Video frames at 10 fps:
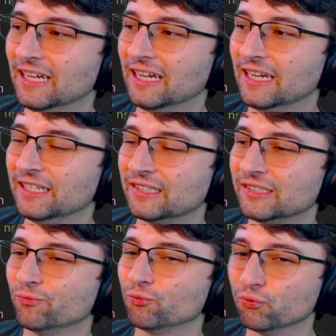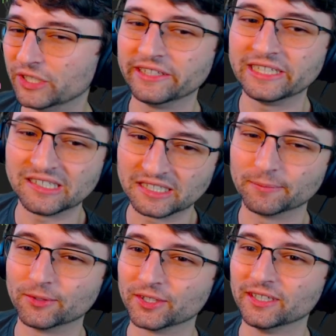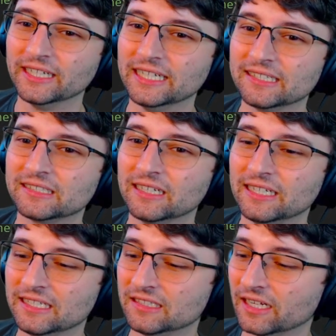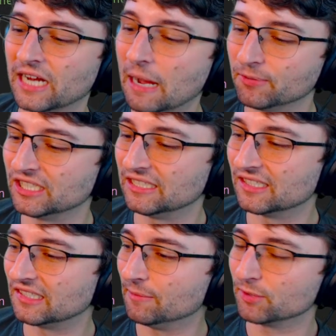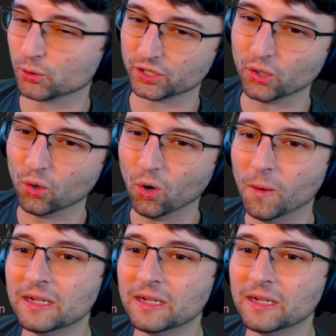it's really similar. It's accomplishing the same sort of goal.